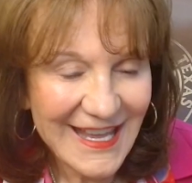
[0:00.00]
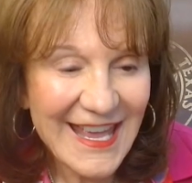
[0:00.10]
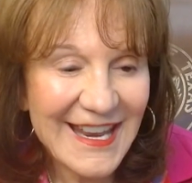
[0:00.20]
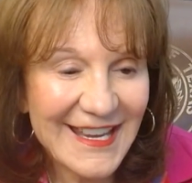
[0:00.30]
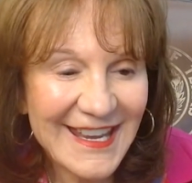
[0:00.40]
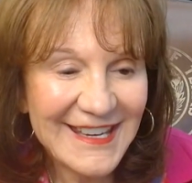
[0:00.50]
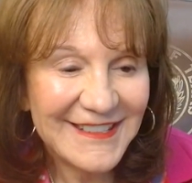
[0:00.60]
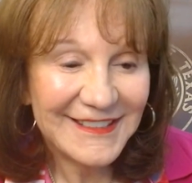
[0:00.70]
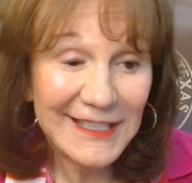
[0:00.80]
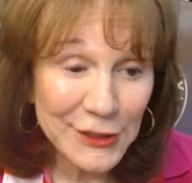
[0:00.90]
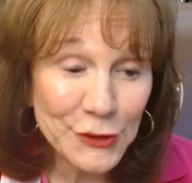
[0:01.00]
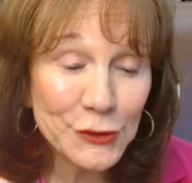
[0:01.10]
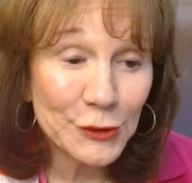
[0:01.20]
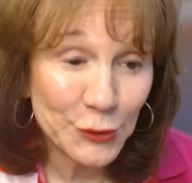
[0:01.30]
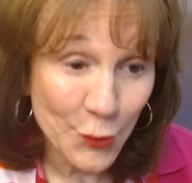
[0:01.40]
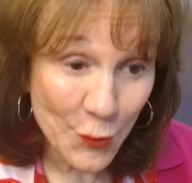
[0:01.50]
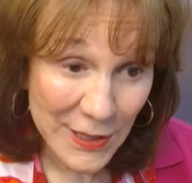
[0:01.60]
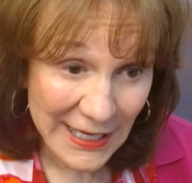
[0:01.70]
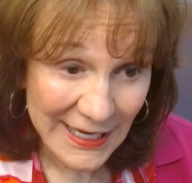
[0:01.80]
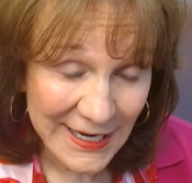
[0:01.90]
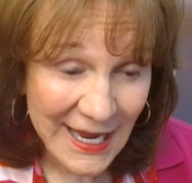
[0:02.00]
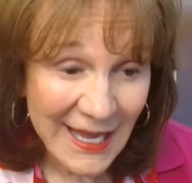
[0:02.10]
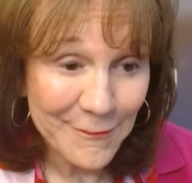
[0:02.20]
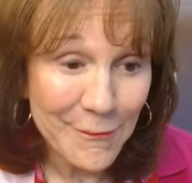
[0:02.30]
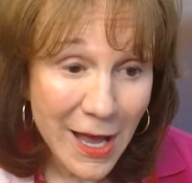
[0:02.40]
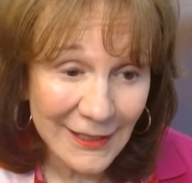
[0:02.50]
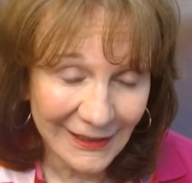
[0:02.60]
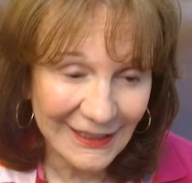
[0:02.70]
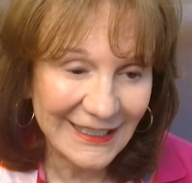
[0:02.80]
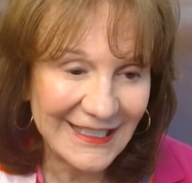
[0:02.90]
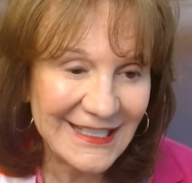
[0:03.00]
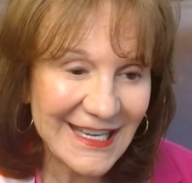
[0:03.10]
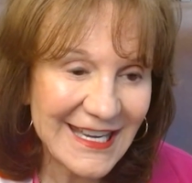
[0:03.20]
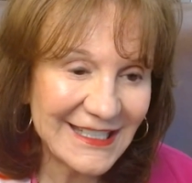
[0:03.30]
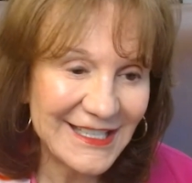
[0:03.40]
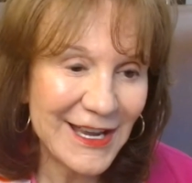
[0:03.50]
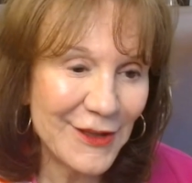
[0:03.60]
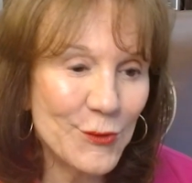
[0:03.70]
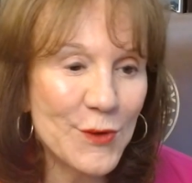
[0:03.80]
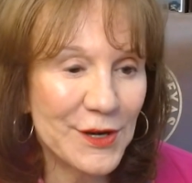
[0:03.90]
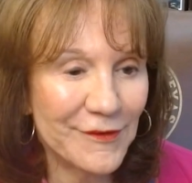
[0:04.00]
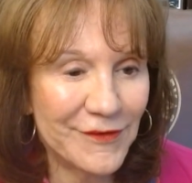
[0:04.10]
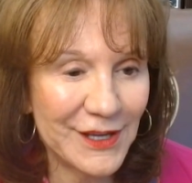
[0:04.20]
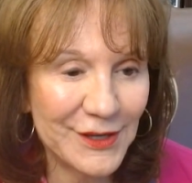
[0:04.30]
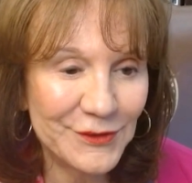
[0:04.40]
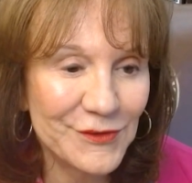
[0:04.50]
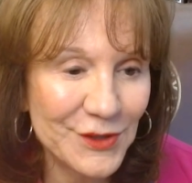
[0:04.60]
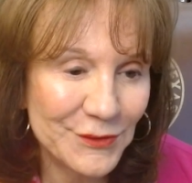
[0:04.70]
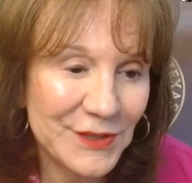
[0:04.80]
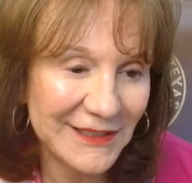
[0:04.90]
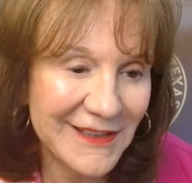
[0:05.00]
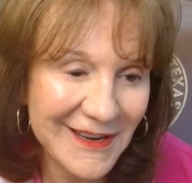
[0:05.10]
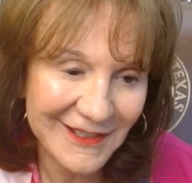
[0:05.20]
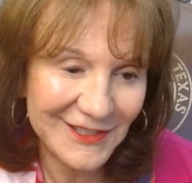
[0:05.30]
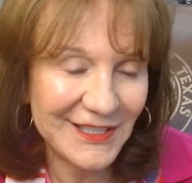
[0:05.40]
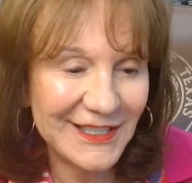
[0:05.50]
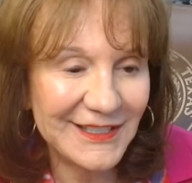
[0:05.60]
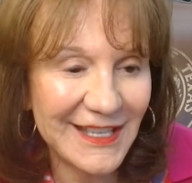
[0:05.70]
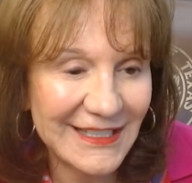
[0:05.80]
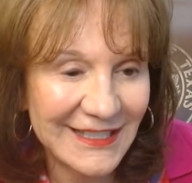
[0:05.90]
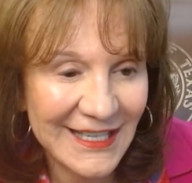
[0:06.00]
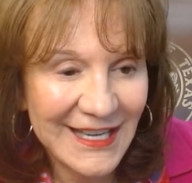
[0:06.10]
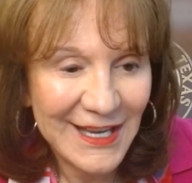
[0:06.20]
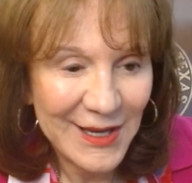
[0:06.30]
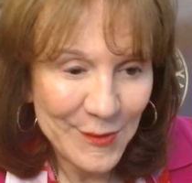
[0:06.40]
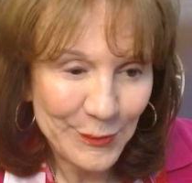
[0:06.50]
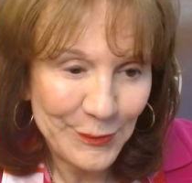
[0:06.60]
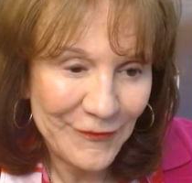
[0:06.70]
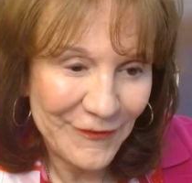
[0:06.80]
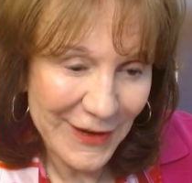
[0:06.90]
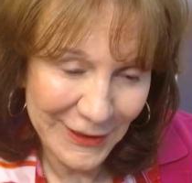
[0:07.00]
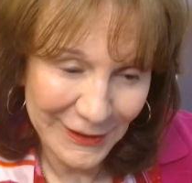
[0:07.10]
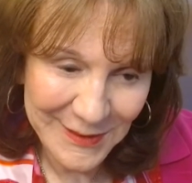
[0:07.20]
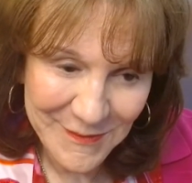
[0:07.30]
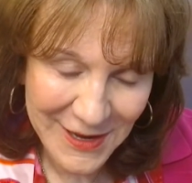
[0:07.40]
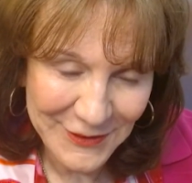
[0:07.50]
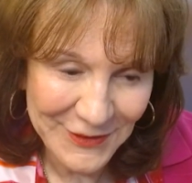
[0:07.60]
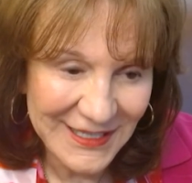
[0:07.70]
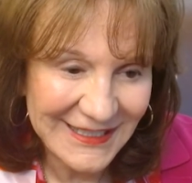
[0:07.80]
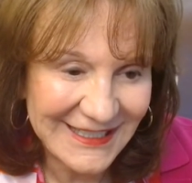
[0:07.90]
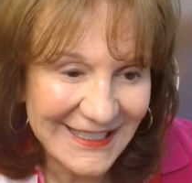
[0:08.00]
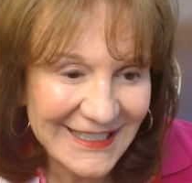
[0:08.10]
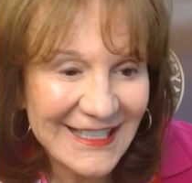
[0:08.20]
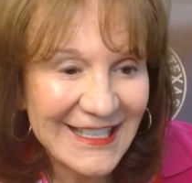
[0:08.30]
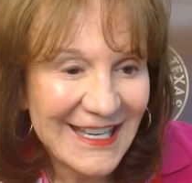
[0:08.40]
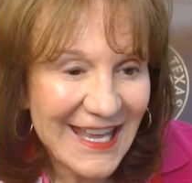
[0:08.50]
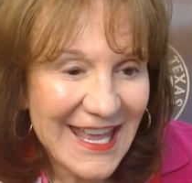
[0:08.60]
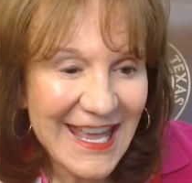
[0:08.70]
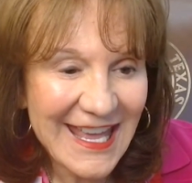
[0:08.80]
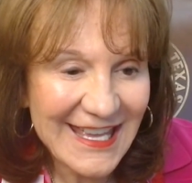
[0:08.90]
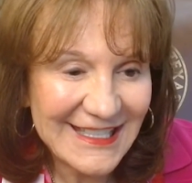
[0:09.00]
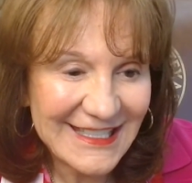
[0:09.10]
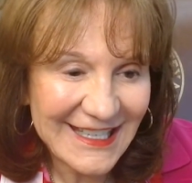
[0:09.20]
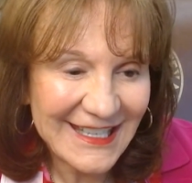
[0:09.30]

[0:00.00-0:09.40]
And digital twin modeling is another one of those new technologies that's fairly modernistic. And